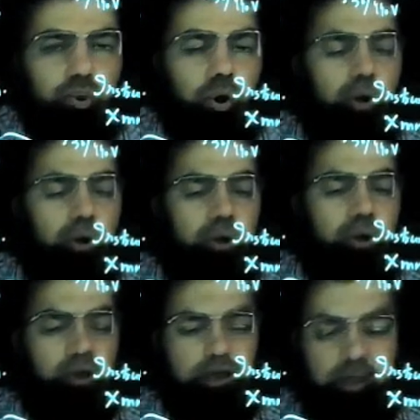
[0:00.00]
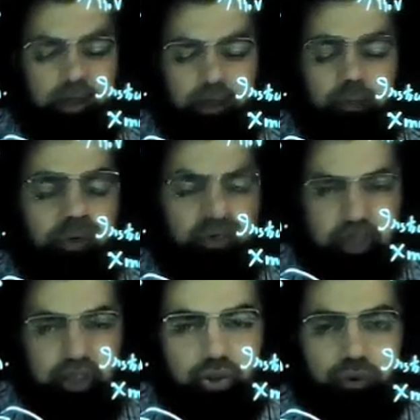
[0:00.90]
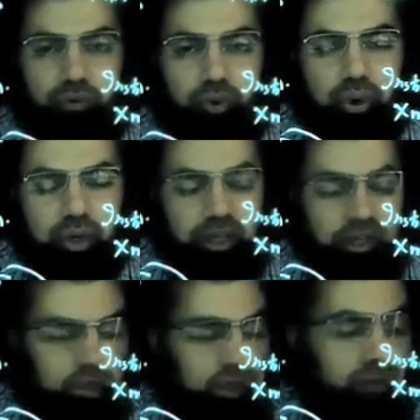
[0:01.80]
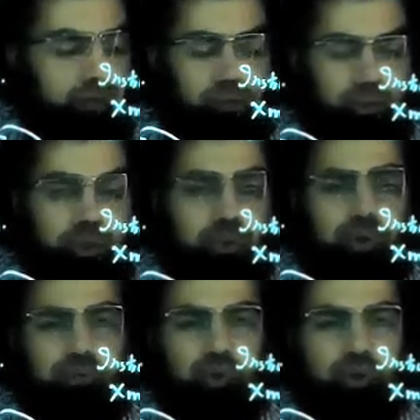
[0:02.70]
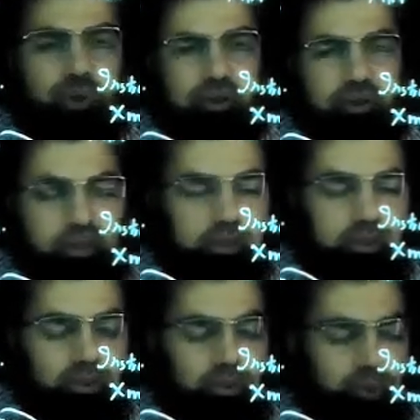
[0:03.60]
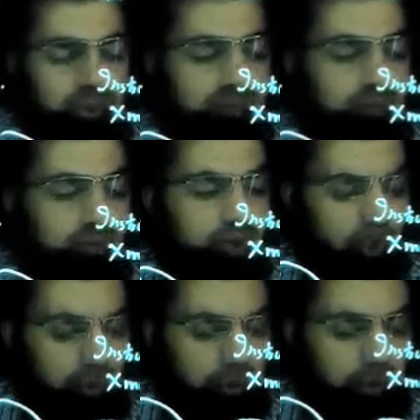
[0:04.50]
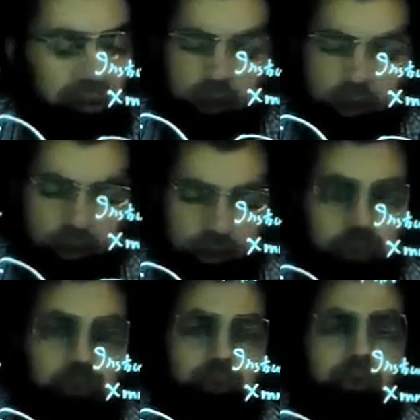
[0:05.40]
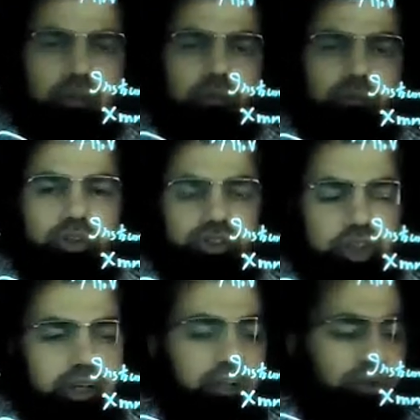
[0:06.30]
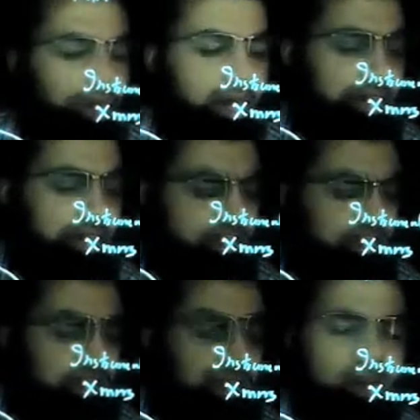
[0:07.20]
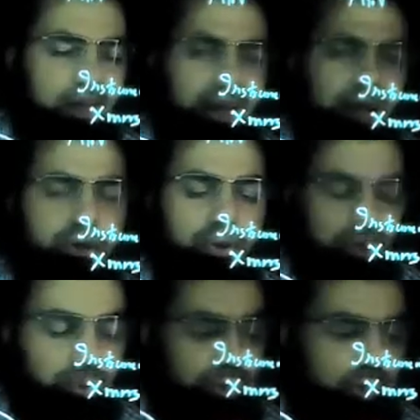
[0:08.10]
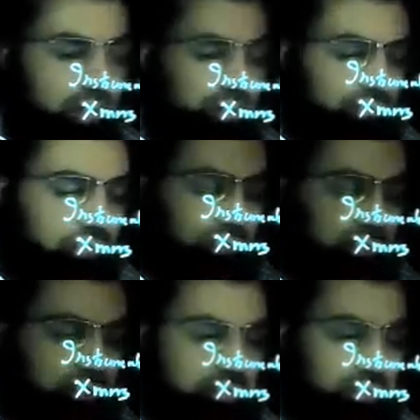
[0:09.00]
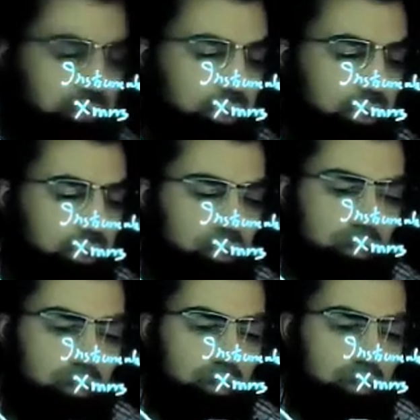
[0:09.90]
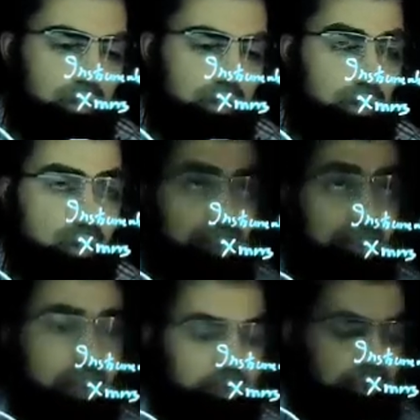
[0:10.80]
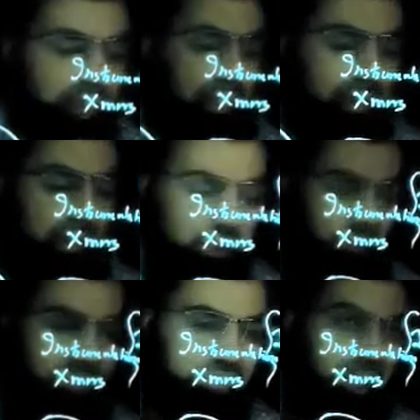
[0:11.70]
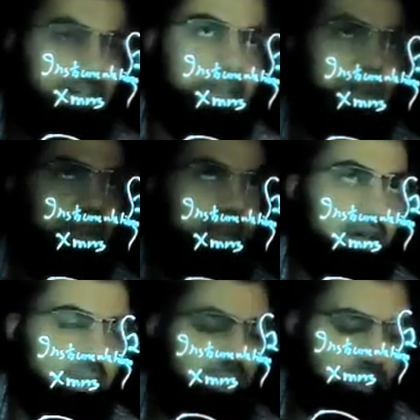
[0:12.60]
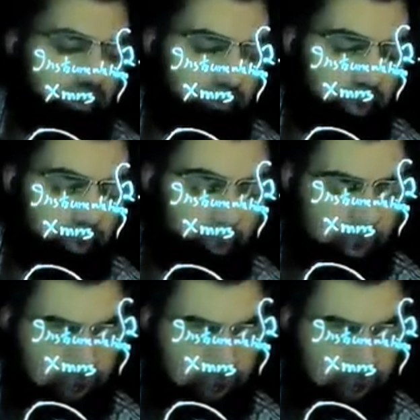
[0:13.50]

small compensation of voltage. So we do not want this system to be costly. So we share the windings and auto transformers are the name. Besides this, there are one more